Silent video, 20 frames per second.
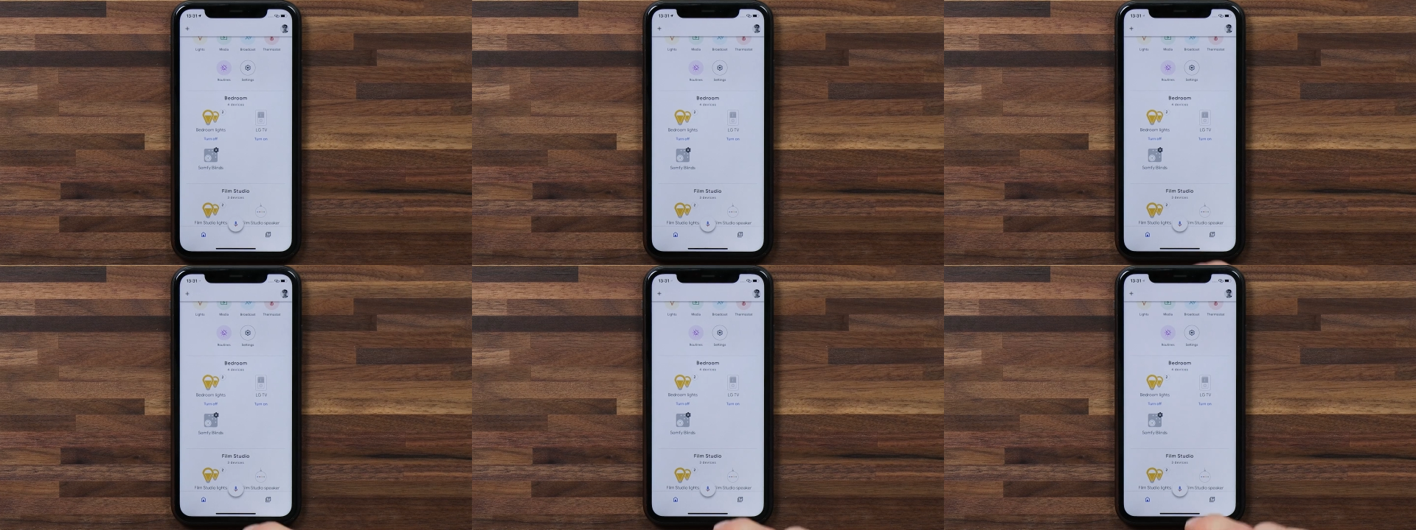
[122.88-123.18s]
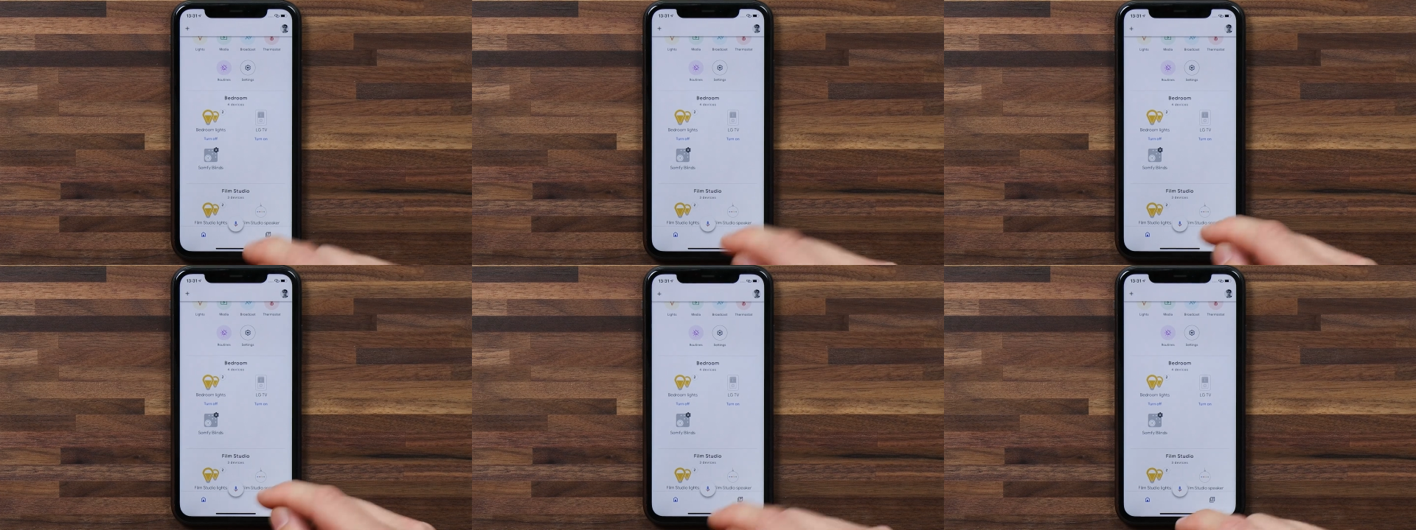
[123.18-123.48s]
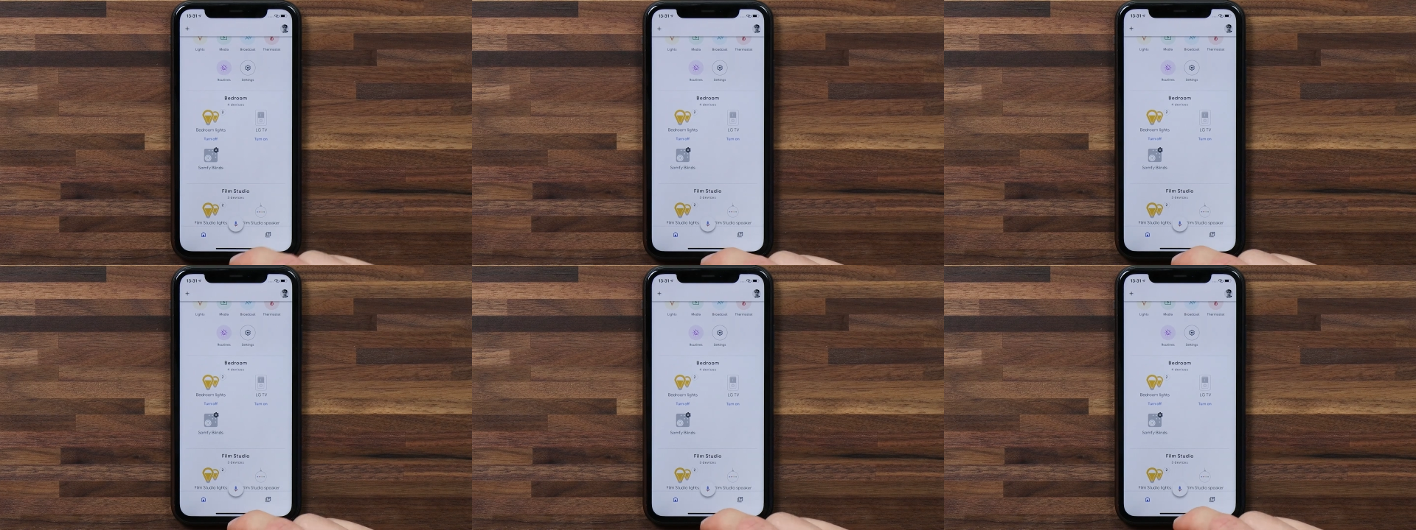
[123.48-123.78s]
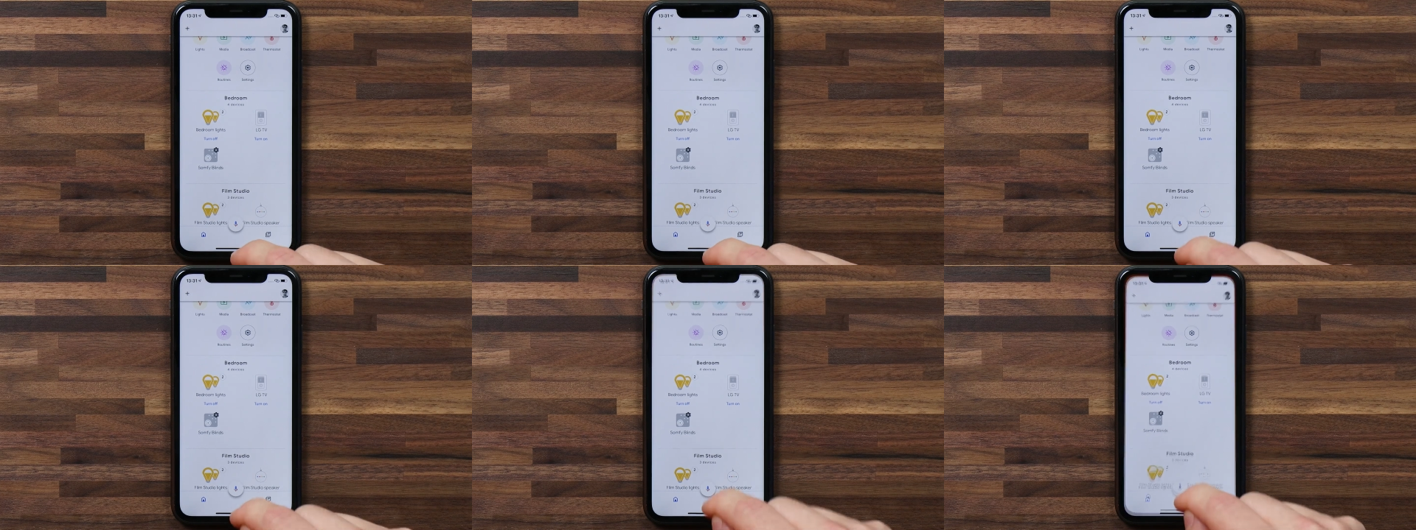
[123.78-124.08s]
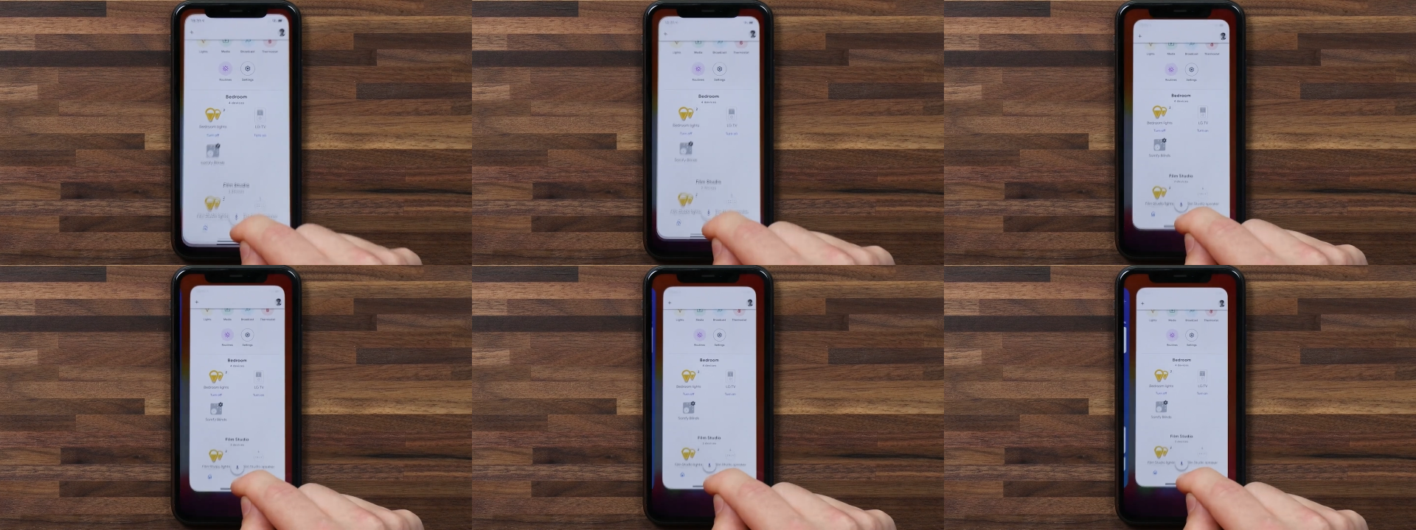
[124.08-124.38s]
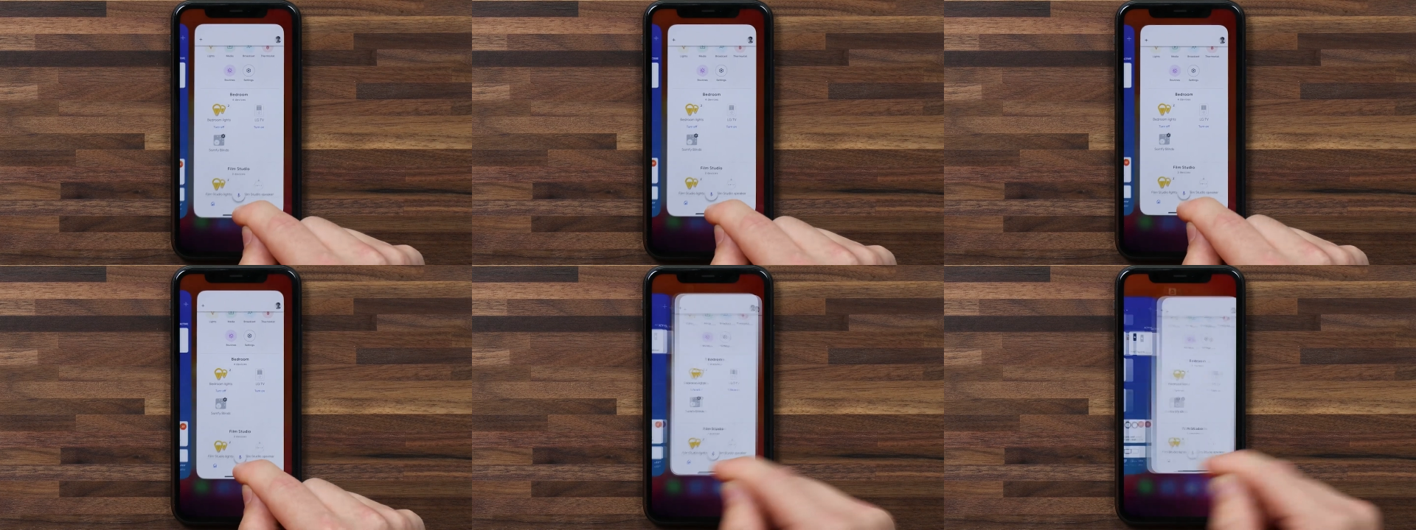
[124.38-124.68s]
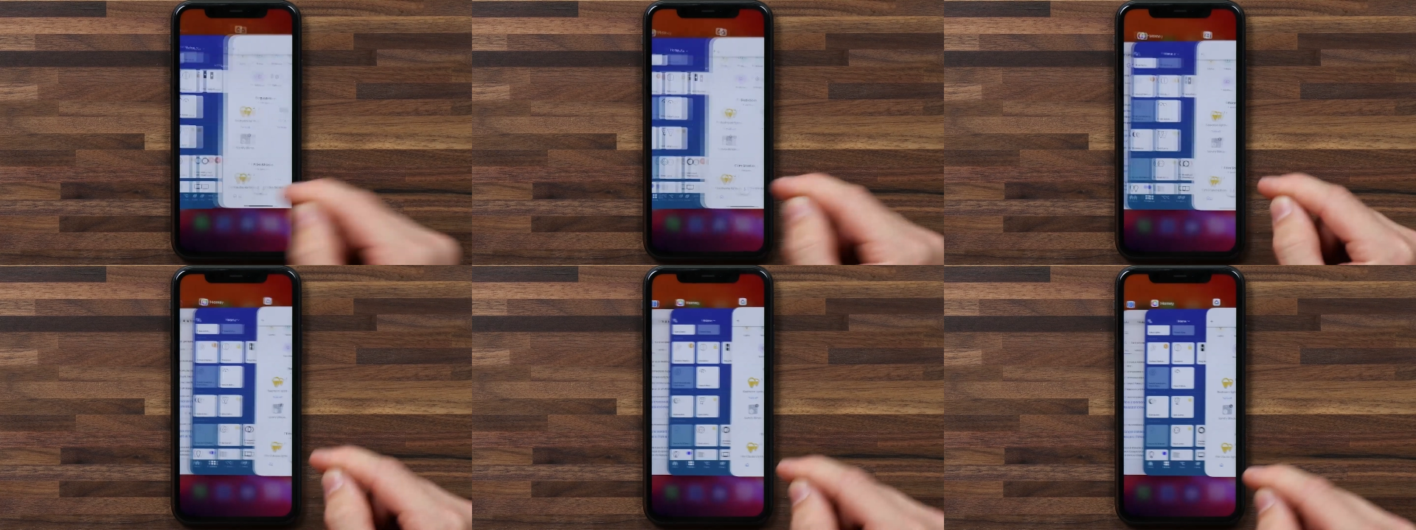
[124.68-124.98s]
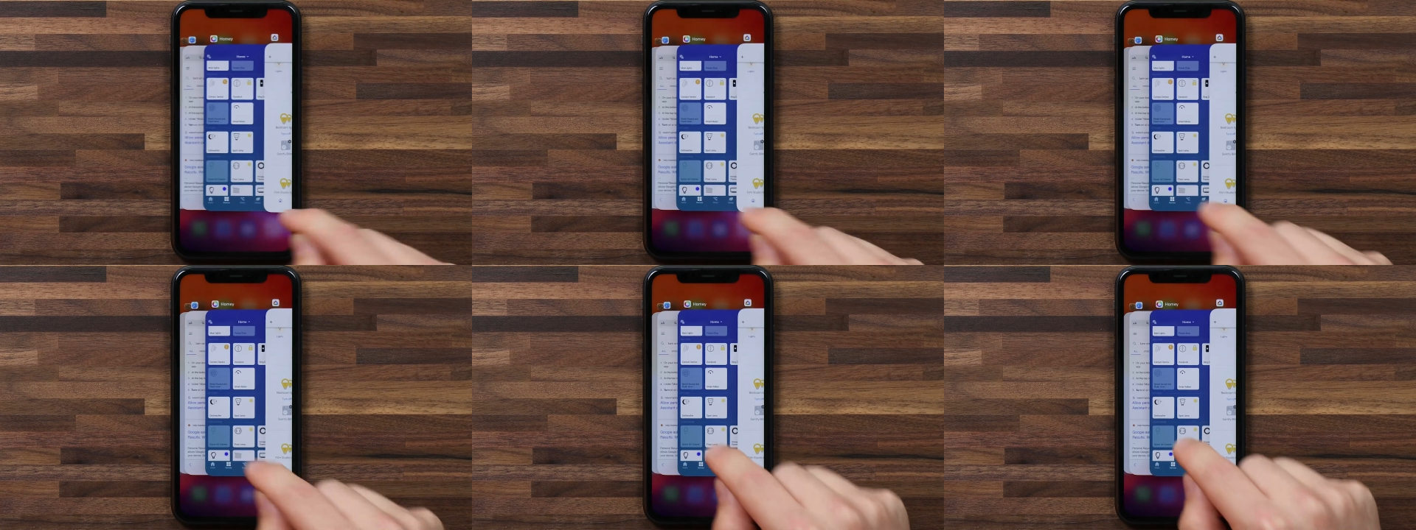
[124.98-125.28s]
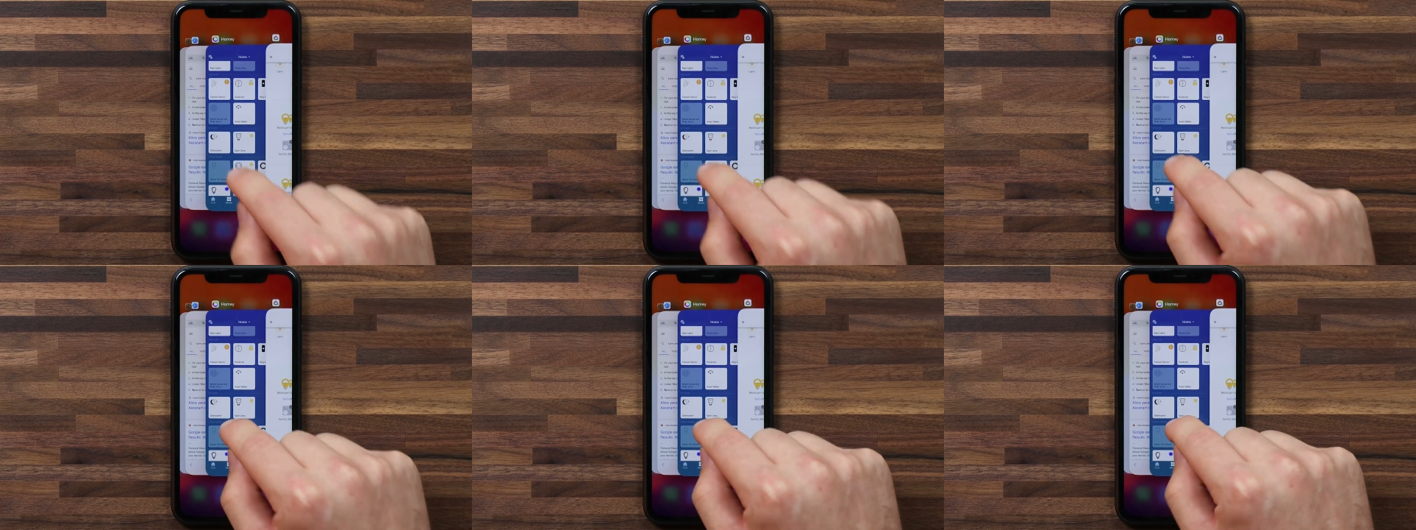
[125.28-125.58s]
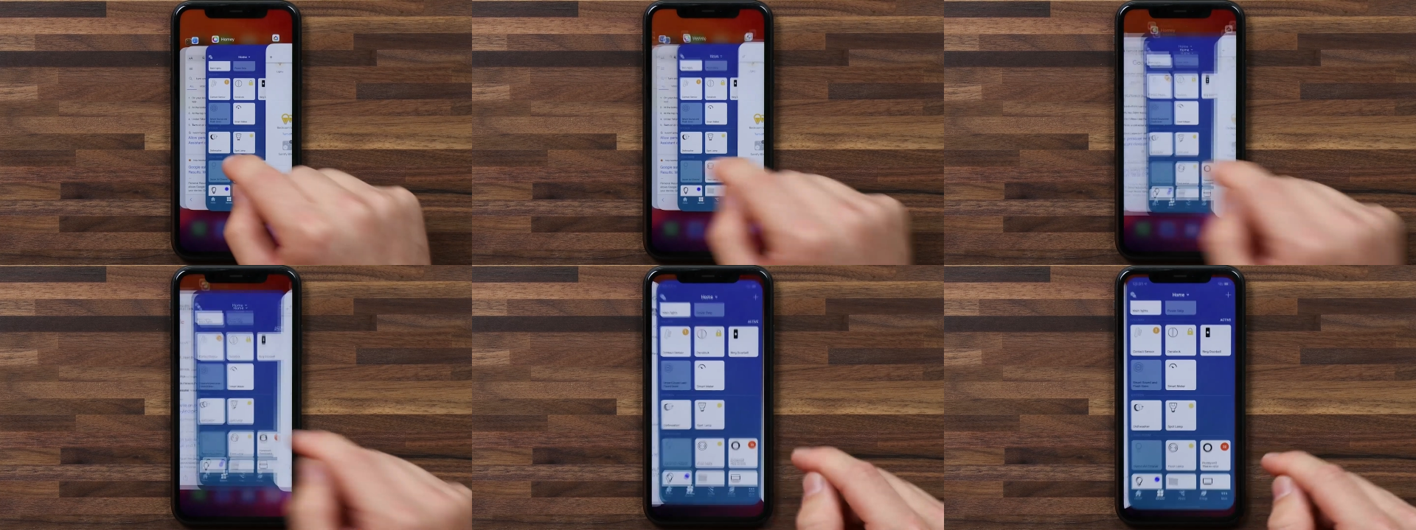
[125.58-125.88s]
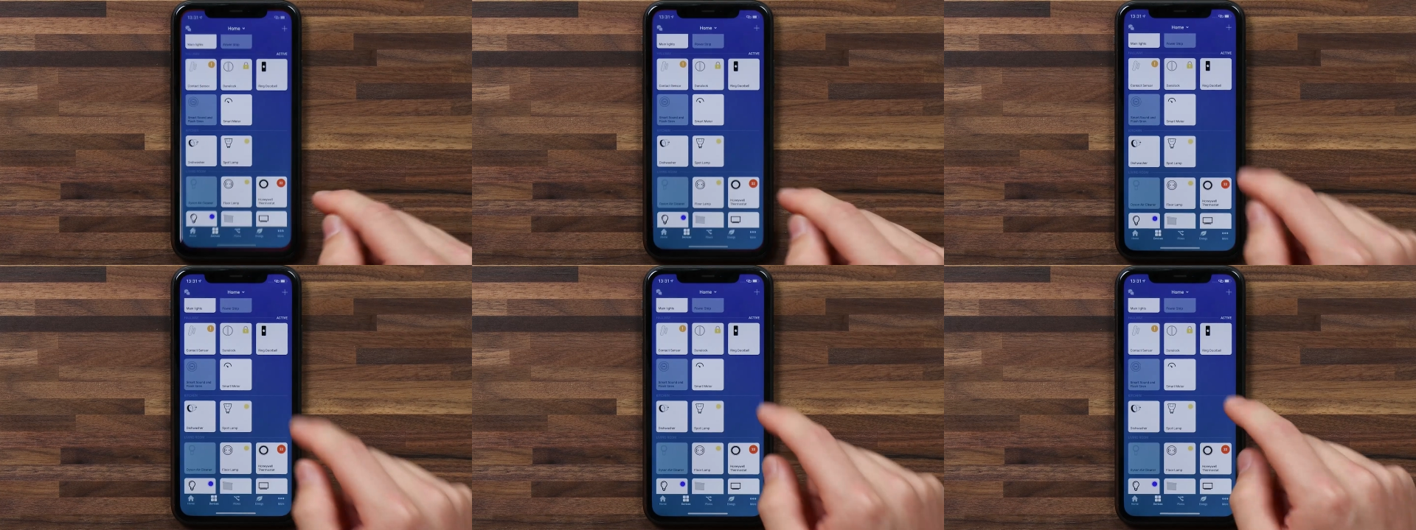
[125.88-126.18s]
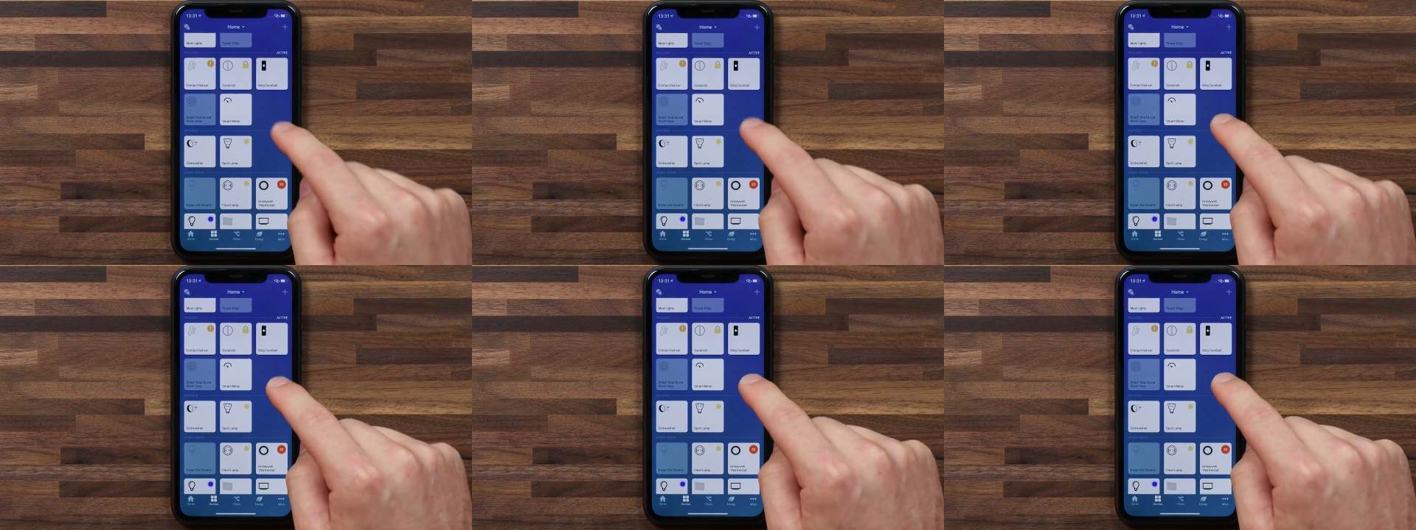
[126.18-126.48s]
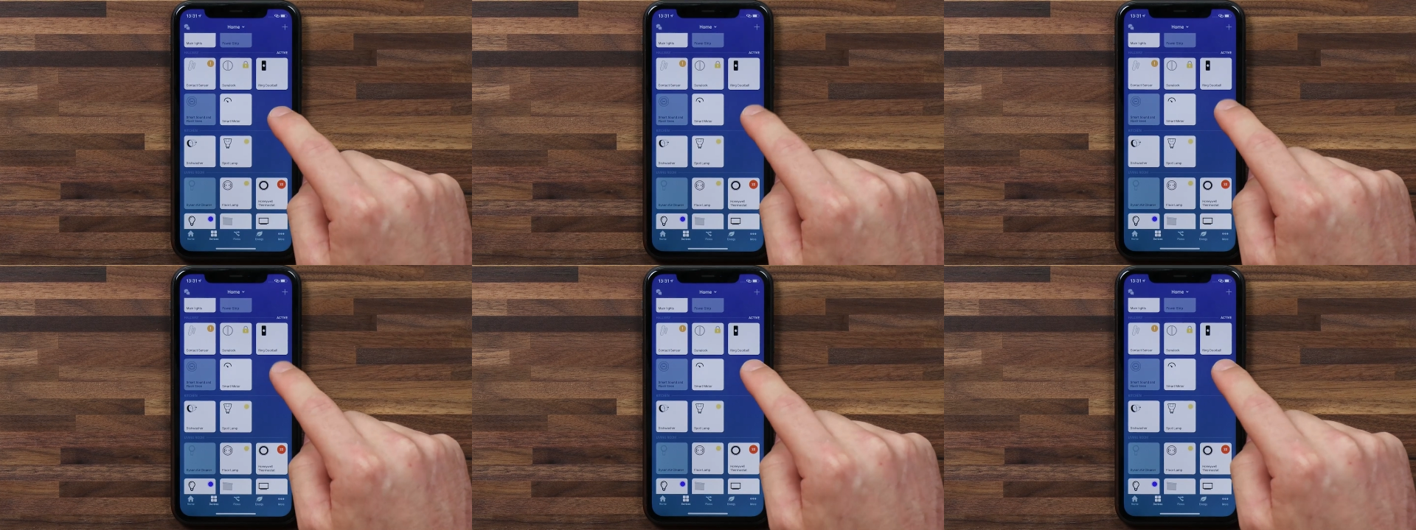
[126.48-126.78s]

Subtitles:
No face is visible, so there are no lips to read.